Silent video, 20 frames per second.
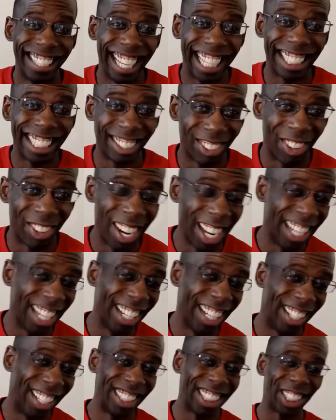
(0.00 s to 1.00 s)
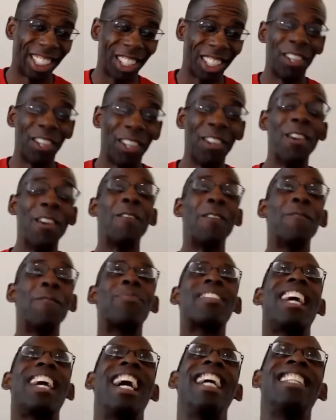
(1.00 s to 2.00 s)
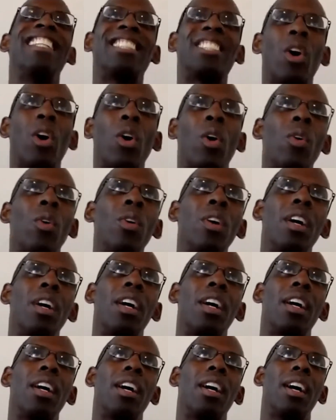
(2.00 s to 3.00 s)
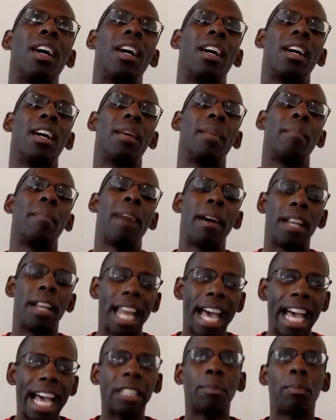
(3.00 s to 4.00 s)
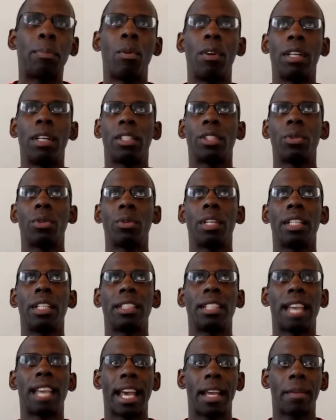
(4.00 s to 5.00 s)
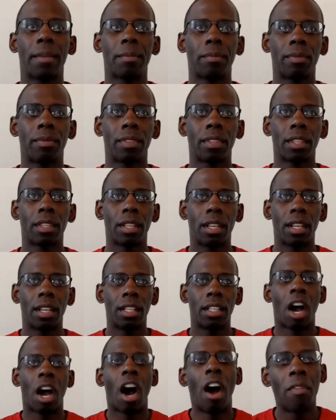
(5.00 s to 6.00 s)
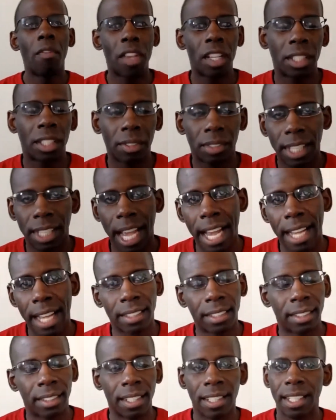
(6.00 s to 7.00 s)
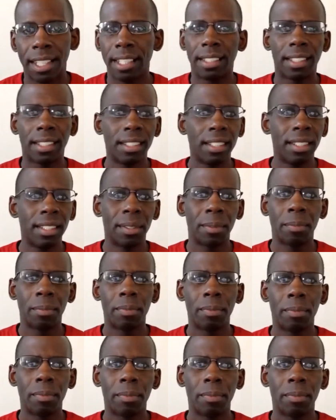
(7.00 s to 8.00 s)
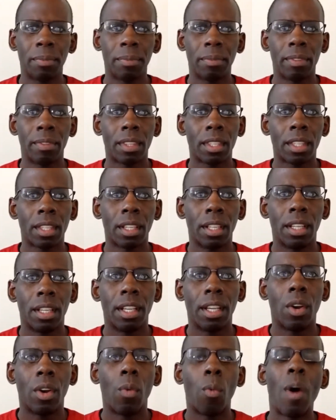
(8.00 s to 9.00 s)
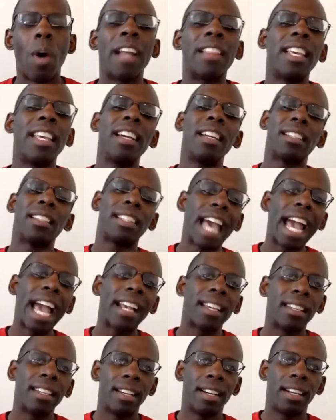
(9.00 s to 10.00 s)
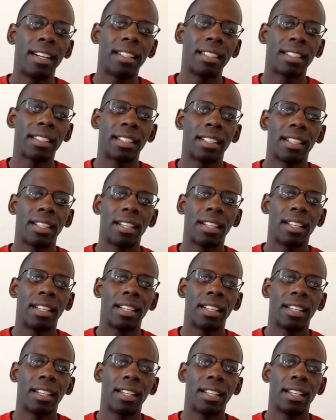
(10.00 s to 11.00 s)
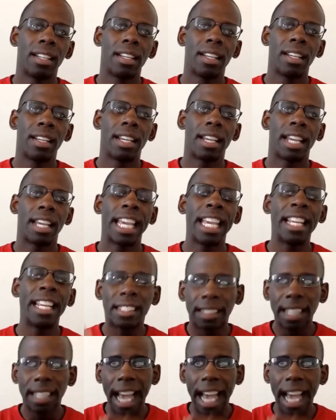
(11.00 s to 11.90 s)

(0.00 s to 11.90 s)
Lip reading: Well, too. And so my last point to it is that the offensive side, Sister Anissa, while they're attacking us, inside